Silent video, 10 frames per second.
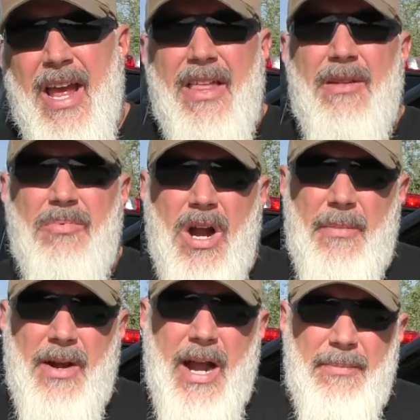and the
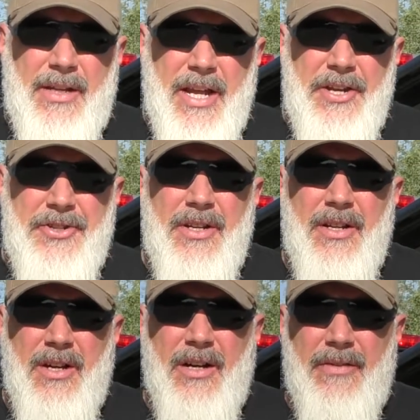proper
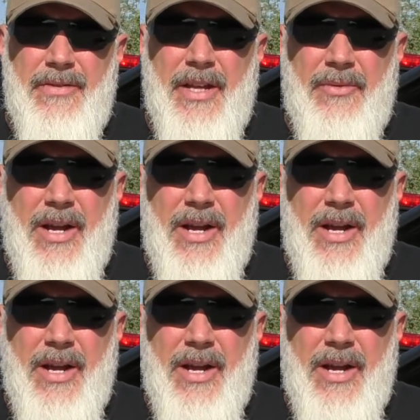application of a